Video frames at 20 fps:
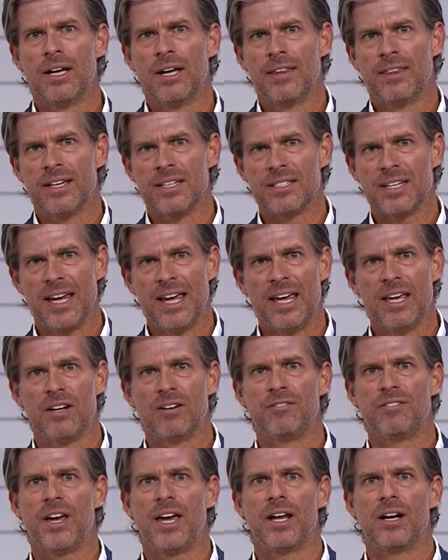this
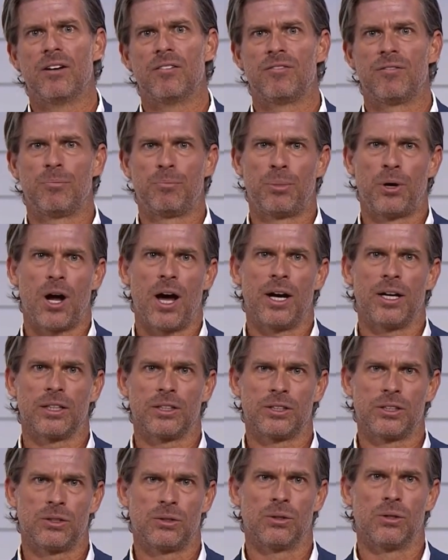innovative product
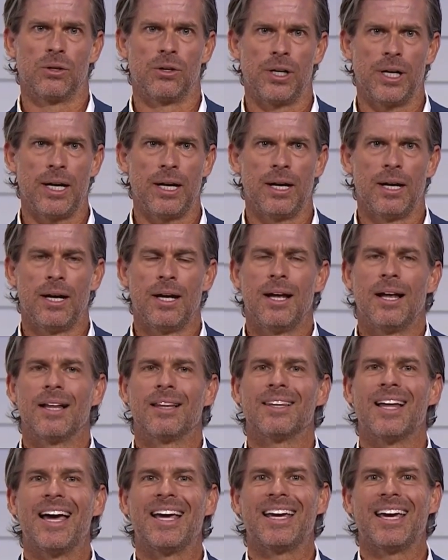story like